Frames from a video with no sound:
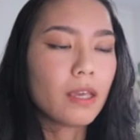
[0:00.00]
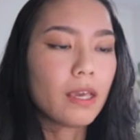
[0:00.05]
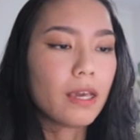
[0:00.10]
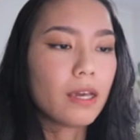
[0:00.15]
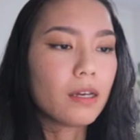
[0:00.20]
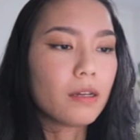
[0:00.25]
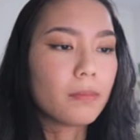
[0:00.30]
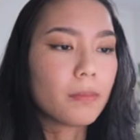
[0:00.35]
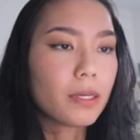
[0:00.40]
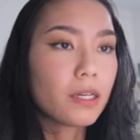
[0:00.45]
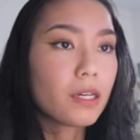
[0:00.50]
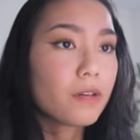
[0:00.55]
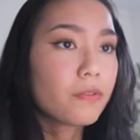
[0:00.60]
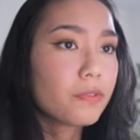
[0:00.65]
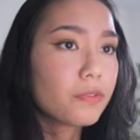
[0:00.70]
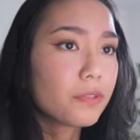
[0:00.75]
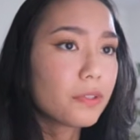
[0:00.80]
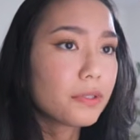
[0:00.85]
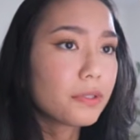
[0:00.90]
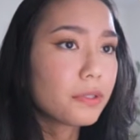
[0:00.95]
And my cover
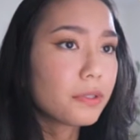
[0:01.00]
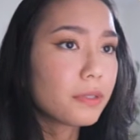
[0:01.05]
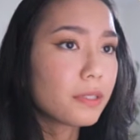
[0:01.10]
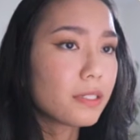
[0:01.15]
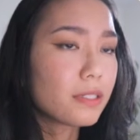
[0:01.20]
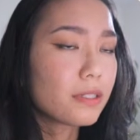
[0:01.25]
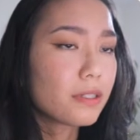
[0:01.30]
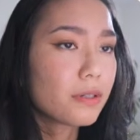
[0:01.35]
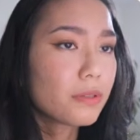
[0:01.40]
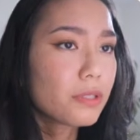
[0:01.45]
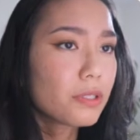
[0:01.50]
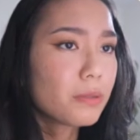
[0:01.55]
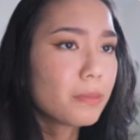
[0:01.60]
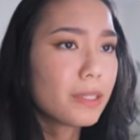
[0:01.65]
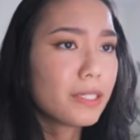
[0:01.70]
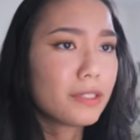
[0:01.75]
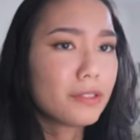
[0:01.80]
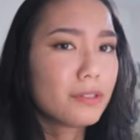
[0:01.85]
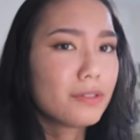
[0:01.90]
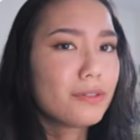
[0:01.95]
photo is also
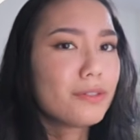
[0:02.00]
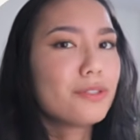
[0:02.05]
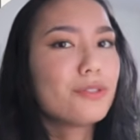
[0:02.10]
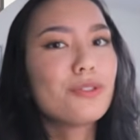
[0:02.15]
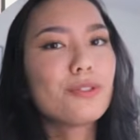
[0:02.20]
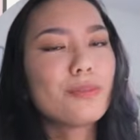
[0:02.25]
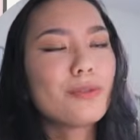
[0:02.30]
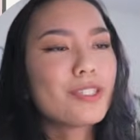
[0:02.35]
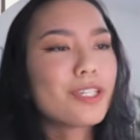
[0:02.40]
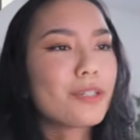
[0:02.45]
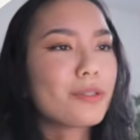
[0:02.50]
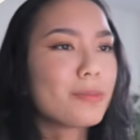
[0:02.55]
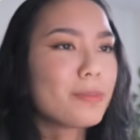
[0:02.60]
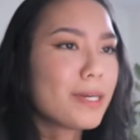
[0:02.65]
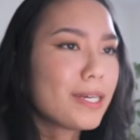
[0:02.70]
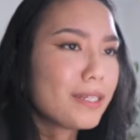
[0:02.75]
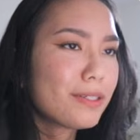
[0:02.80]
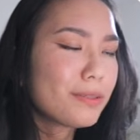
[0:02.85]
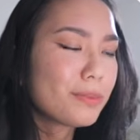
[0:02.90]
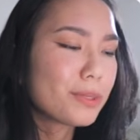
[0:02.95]
my new YouTube channel
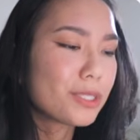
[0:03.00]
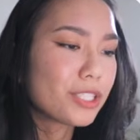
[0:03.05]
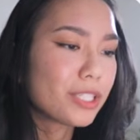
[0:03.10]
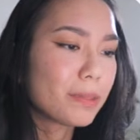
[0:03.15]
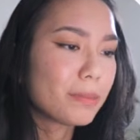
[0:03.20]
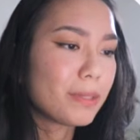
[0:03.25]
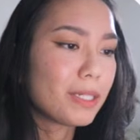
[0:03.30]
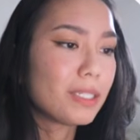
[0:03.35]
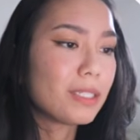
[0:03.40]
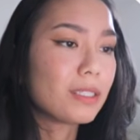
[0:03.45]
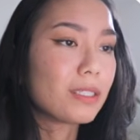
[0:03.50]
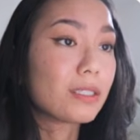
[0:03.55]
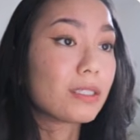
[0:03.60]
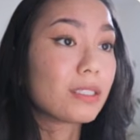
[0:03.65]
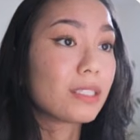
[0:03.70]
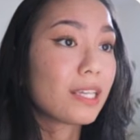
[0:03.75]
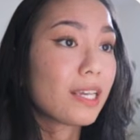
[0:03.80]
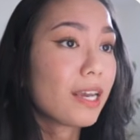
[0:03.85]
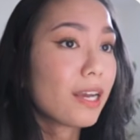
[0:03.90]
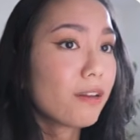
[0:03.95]
banner, which I made on
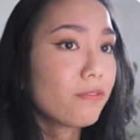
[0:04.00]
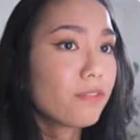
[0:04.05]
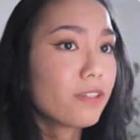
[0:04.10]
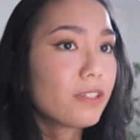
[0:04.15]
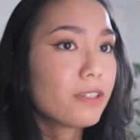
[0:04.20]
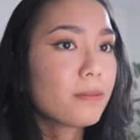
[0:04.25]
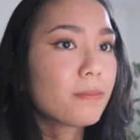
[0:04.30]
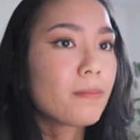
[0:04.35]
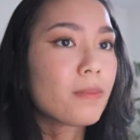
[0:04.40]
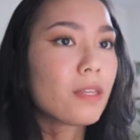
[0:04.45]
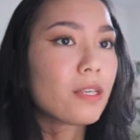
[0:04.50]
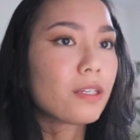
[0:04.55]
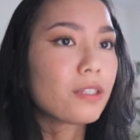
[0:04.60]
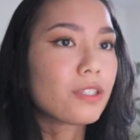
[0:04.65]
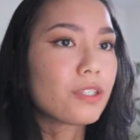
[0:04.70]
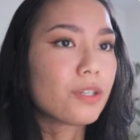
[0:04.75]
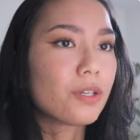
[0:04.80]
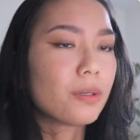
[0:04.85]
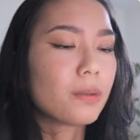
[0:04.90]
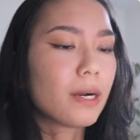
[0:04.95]
Canva.
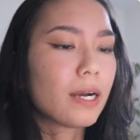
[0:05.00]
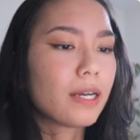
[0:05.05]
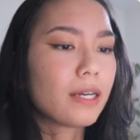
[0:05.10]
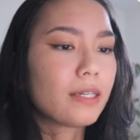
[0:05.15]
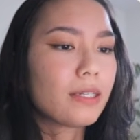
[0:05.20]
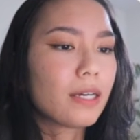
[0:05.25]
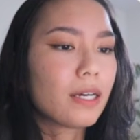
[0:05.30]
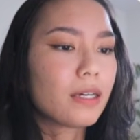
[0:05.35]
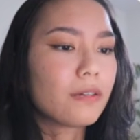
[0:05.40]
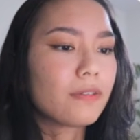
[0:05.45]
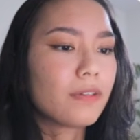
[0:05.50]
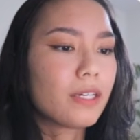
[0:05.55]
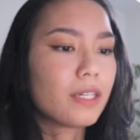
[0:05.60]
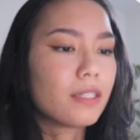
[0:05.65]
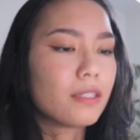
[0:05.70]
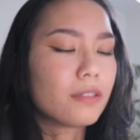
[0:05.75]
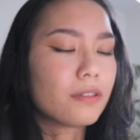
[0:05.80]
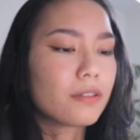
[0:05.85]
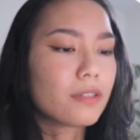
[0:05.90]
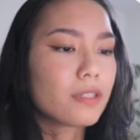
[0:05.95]
So I have a
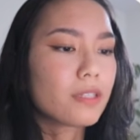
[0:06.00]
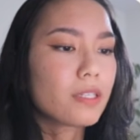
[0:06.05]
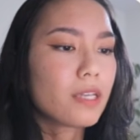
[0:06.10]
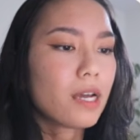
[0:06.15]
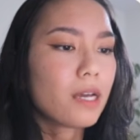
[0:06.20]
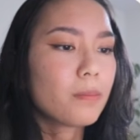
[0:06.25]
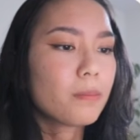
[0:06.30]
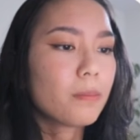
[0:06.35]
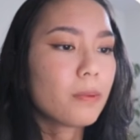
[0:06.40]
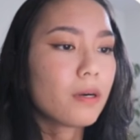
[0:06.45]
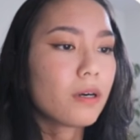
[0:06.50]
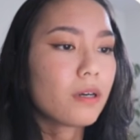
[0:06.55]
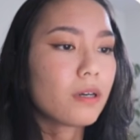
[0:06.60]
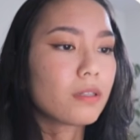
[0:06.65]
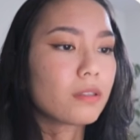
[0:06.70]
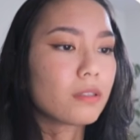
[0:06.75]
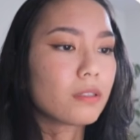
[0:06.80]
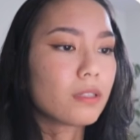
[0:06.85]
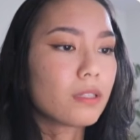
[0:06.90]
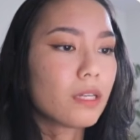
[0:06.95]
little sidebar
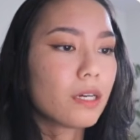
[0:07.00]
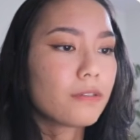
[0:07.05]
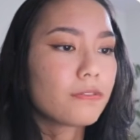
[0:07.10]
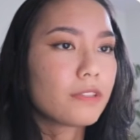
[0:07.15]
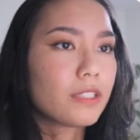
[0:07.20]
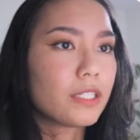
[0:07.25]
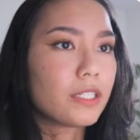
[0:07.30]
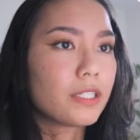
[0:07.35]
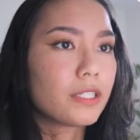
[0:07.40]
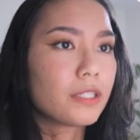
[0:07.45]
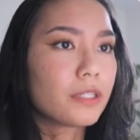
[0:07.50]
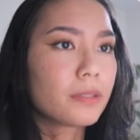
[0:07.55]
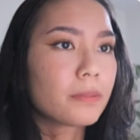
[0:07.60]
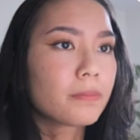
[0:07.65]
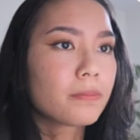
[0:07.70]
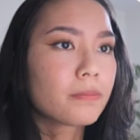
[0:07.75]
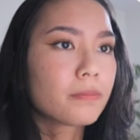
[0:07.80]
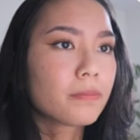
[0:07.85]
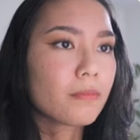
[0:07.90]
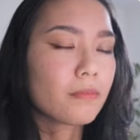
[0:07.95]
on the left here
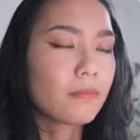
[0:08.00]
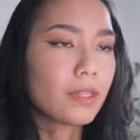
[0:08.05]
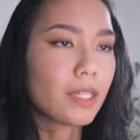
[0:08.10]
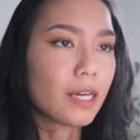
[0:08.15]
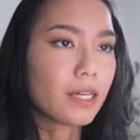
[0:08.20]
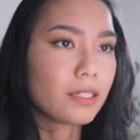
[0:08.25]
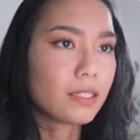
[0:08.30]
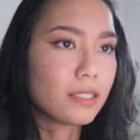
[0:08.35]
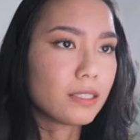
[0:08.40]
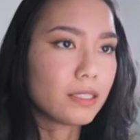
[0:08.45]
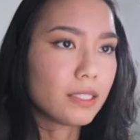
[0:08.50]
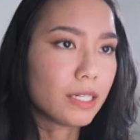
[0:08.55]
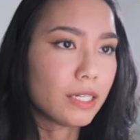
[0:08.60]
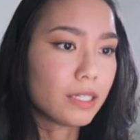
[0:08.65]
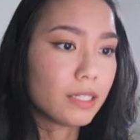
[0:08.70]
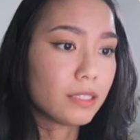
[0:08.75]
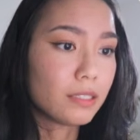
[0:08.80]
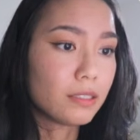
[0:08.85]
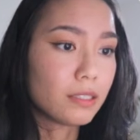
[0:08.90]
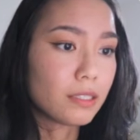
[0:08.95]
that
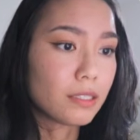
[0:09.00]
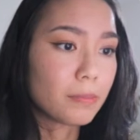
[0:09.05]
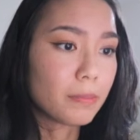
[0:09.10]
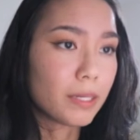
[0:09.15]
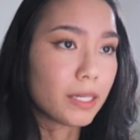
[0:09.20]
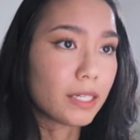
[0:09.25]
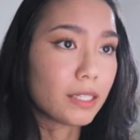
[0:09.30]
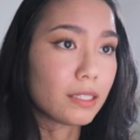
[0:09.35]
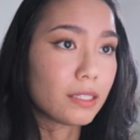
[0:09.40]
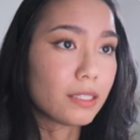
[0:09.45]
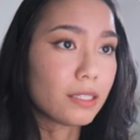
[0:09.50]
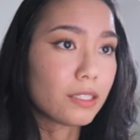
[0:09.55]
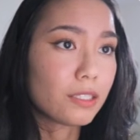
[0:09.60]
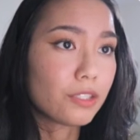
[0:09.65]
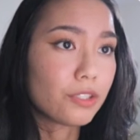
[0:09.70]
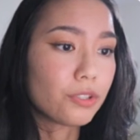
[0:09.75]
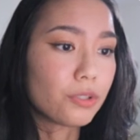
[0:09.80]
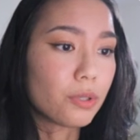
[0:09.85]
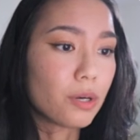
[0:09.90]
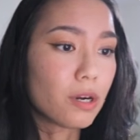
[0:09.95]
contains my
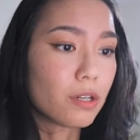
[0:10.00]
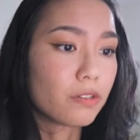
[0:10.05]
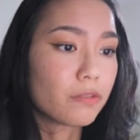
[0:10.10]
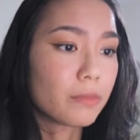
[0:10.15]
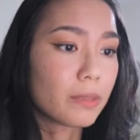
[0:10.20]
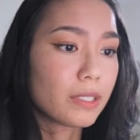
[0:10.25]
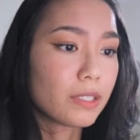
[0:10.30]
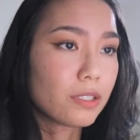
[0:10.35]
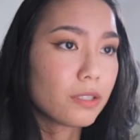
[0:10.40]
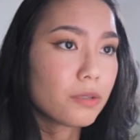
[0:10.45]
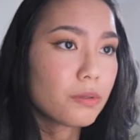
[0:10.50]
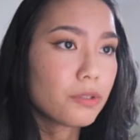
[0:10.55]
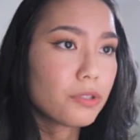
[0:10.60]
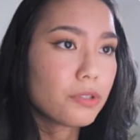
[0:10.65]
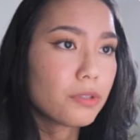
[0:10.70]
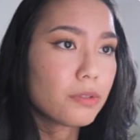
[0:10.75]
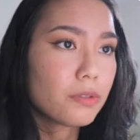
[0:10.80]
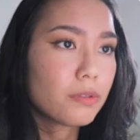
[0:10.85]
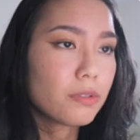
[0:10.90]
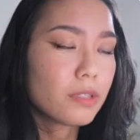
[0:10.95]
links to all of my
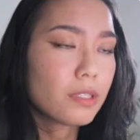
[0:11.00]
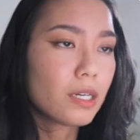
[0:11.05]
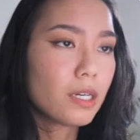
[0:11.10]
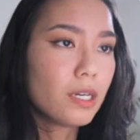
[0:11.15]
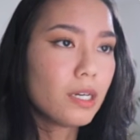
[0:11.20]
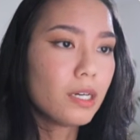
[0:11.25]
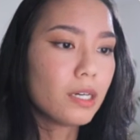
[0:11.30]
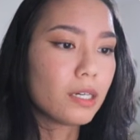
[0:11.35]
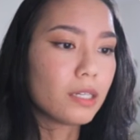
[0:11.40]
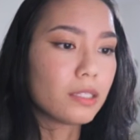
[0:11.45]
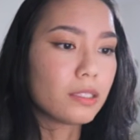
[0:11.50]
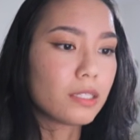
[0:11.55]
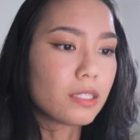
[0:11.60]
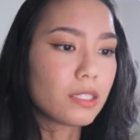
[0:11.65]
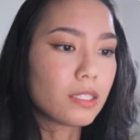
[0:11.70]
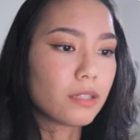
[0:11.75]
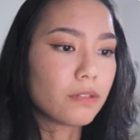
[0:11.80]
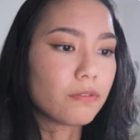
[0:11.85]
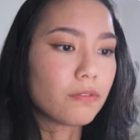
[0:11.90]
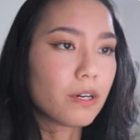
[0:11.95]
socials, a
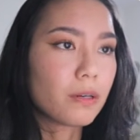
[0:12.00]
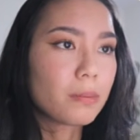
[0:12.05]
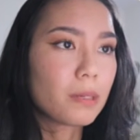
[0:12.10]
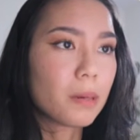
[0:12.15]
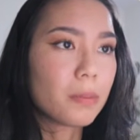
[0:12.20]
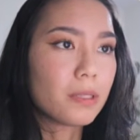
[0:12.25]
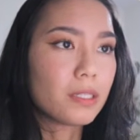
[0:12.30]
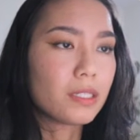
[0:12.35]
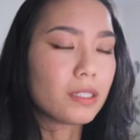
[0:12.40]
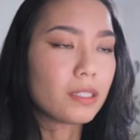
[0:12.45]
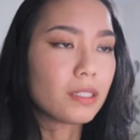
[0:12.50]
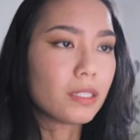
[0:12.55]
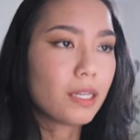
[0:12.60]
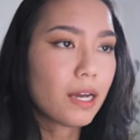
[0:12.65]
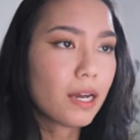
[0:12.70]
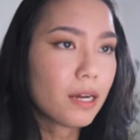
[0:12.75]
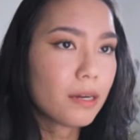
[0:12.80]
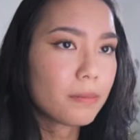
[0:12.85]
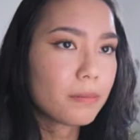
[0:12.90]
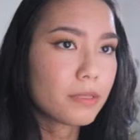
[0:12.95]
list of upcoming
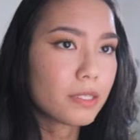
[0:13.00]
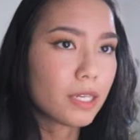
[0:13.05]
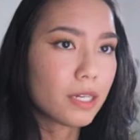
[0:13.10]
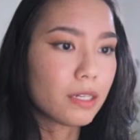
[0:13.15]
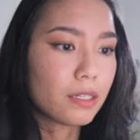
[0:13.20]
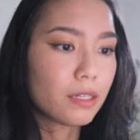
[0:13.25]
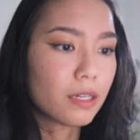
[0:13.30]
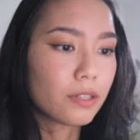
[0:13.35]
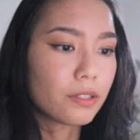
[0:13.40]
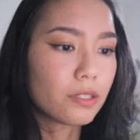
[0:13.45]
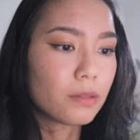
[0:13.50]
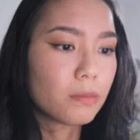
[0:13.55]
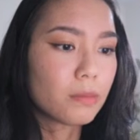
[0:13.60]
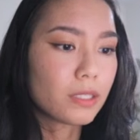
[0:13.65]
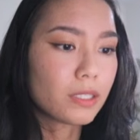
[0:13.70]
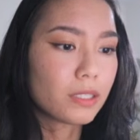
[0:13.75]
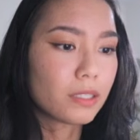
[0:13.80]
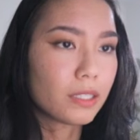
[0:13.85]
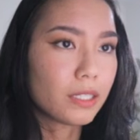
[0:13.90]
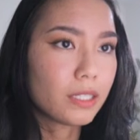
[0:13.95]
collabs, and other
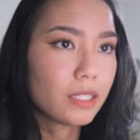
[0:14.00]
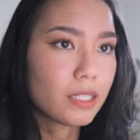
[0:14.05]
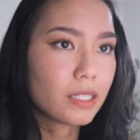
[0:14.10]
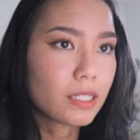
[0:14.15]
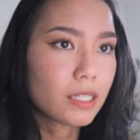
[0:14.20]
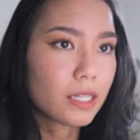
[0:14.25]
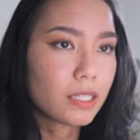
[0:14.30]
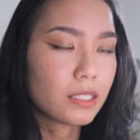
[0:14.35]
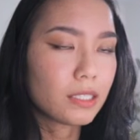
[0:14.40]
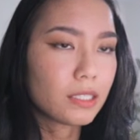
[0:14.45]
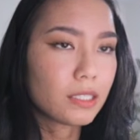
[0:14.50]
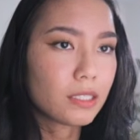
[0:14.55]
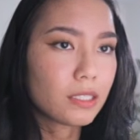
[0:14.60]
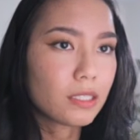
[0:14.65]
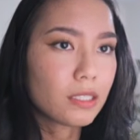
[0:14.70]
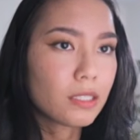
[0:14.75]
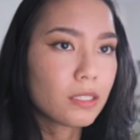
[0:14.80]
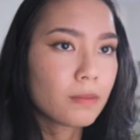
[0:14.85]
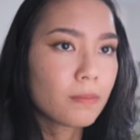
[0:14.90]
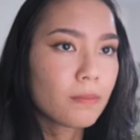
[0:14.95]
miscellaneous
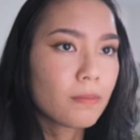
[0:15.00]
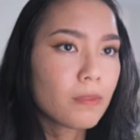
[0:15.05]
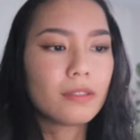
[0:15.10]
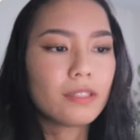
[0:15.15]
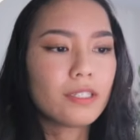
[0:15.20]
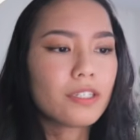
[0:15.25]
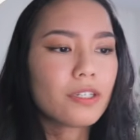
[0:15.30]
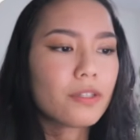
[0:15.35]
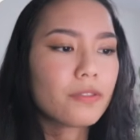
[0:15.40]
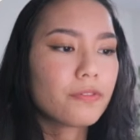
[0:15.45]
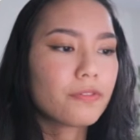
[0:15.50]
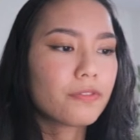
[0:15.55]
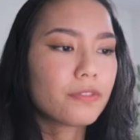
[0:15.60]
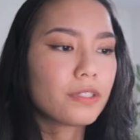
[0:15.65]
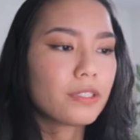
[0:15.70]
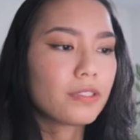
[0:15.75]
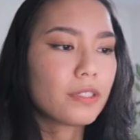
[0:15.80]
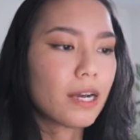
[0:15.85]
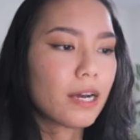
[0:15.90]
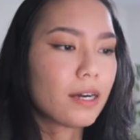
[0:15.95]
ideas. These aren't
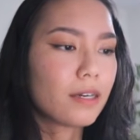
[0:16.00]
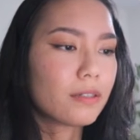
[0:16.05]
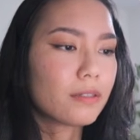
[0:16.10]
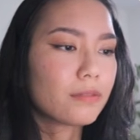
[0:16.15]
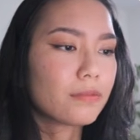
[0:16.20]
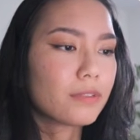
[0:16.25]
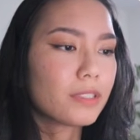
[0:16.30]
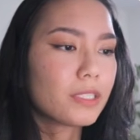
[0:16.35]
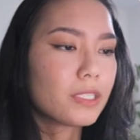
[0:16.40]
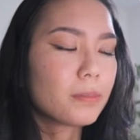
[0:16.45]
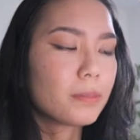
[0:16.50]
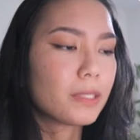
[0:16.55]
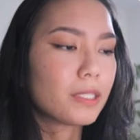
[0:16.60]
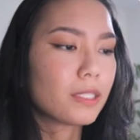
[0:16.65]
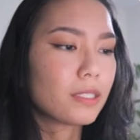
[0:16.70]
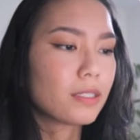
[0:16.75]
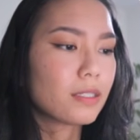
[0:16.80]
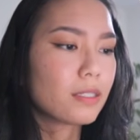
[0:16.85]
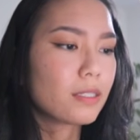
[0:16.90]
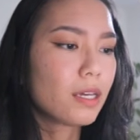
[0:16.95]
filled out really
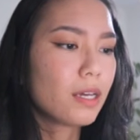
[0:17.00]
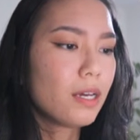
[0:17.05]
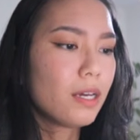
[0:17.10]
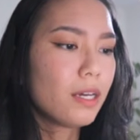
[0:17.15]
because